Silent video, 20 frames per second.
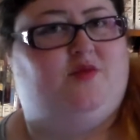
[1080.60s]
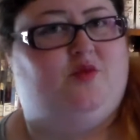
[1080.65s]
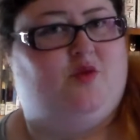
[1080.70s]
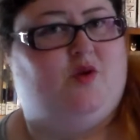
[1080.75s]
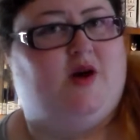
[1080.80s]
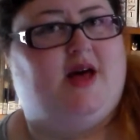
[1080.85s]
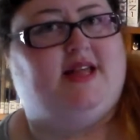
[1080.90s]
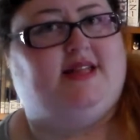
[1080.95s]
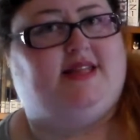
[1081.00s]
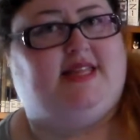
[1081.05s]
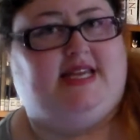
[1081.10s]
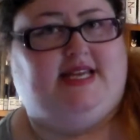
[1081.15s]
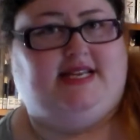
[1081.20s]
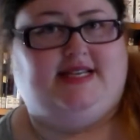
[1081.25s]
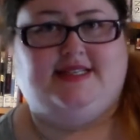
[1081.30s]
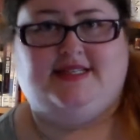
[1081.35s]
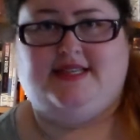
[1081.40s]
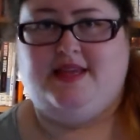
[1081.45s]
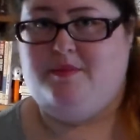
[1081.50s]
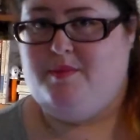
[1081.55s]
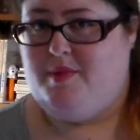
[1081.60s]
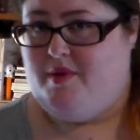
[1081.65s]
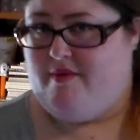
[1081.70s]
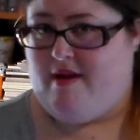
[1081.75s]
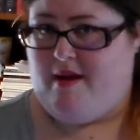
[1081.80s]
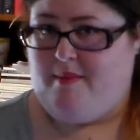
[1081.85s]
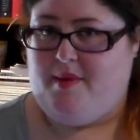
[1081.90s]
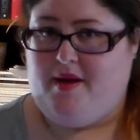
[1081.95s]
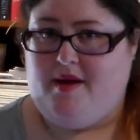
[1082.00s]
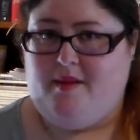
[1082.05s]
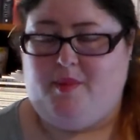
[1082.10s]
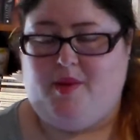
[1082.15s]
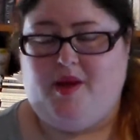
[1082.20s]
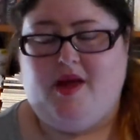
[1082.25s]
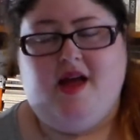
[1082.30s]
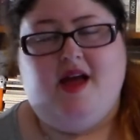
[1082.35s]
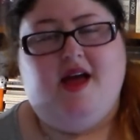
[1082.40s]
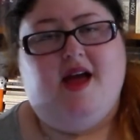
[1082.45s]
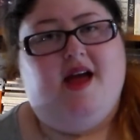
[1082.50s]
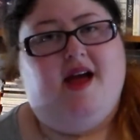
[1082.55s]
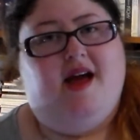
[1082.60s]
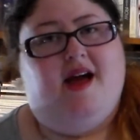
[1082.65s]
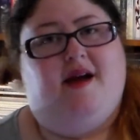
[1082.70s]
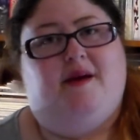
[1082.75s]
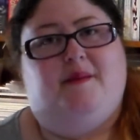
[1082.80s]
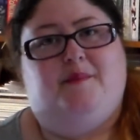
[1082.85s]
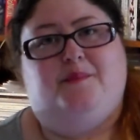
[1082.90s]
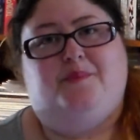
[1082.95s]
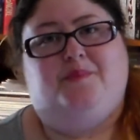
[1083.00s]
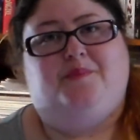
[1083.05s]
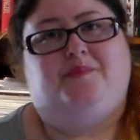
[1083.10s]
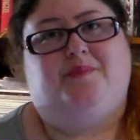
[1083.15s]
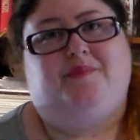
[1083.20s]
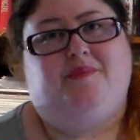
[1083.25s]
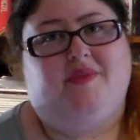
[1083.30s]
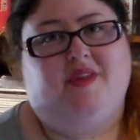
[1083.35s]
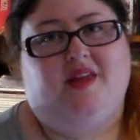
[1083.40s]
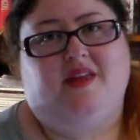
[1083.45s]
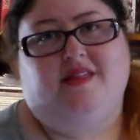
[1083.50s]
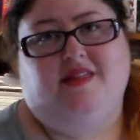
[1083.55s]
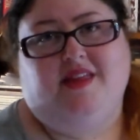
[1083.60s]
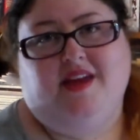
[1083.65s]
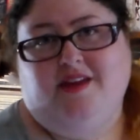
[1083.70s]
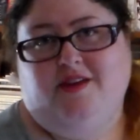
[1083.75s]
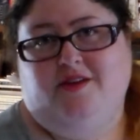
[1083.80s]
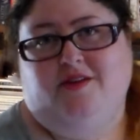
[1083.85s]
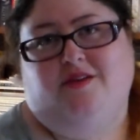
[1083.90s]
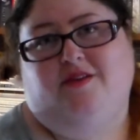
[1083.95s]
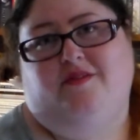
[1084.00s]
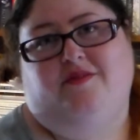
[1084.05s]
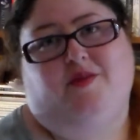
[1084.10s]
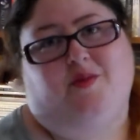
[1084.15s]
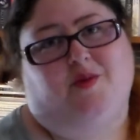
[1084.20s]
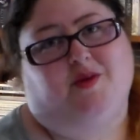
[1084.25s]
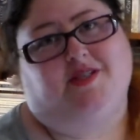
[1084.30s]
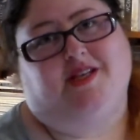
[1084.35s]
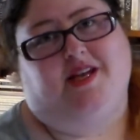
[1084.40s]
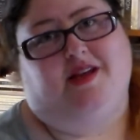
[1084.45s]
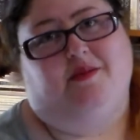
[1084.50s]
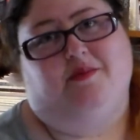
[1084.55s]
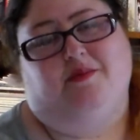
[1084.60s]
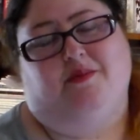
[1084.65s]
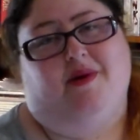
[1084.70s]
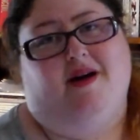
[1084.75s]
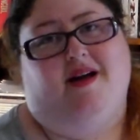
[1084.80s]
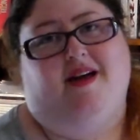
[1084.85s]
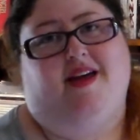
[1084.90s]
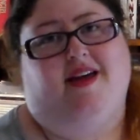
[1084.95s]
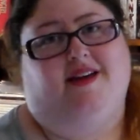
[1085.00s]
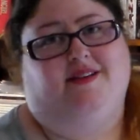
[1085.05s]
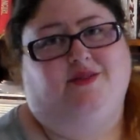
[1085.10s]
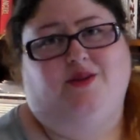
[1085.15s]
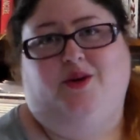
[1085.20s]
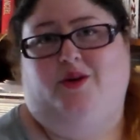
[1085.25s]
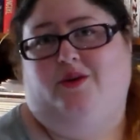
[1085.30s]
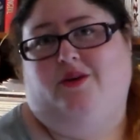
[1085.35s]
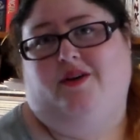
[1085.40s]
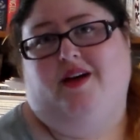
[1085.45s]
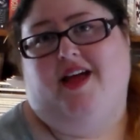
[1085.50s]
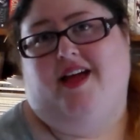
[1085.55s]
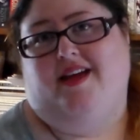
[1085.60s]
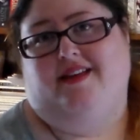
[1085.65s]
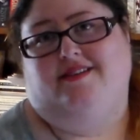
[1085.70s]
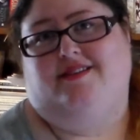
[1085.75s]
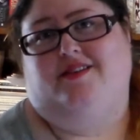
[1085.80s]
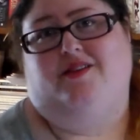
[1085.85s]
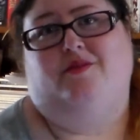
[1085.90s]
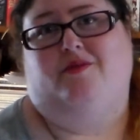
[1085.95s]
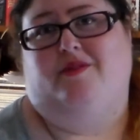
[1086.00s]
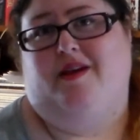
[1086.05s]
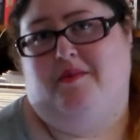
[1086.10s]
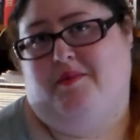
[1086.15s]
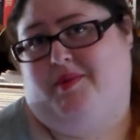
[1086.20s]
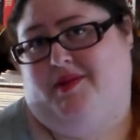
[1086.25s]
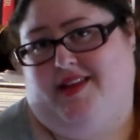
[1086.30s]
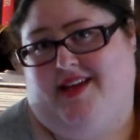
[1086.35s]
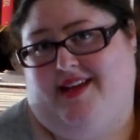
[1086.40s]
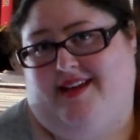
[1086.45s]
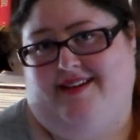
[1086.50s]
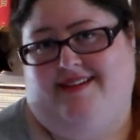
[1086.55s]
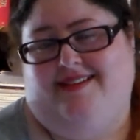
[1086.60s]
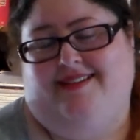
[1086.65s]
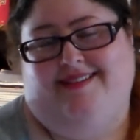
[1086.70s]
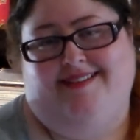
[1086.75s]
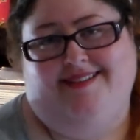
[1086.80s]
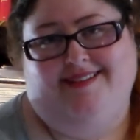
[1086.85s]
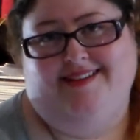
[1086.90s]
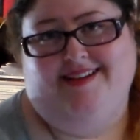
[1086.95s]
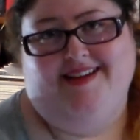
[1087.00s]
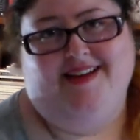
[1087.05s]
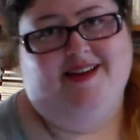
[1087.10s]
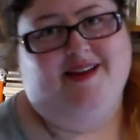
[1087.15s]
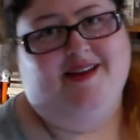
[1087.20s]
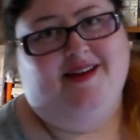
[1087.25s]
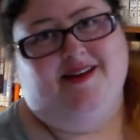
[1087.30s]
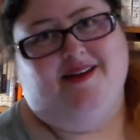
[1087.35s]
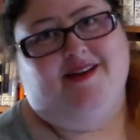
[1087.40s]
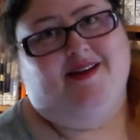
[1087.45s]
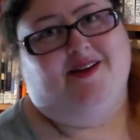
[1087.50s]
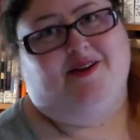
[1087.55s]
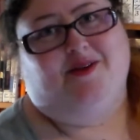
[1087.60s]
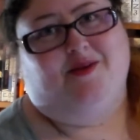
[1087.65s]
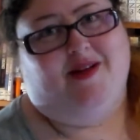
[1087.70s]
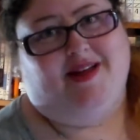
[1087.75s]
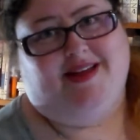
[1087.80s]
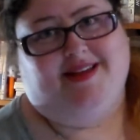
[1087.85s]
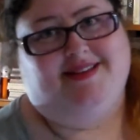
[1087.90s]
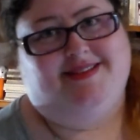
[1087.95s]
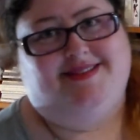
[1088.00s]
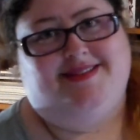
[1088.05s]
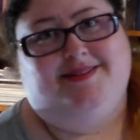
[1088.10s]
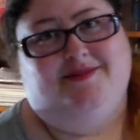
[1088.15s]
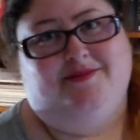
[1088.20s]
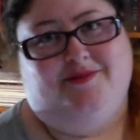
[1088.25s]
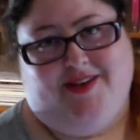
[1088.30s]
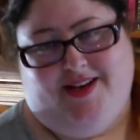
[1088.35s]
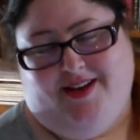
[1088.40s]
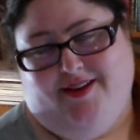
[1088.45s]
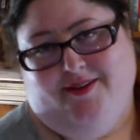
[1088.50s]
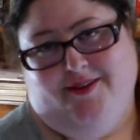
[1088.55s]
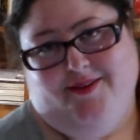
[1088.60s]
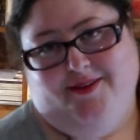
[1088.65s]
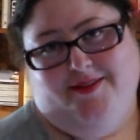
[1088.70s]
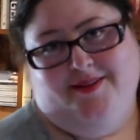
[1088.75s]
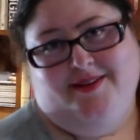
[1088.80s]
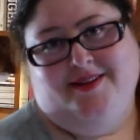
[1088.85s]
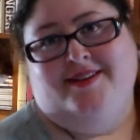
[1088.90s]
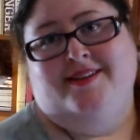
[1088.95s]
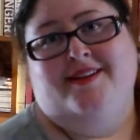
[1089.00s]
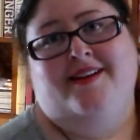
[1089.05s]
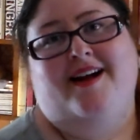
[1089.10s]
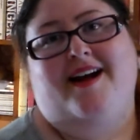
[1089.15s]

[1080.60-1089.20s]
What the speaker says: for the December wrap up. Thank you for watching my long and rambling crazed video.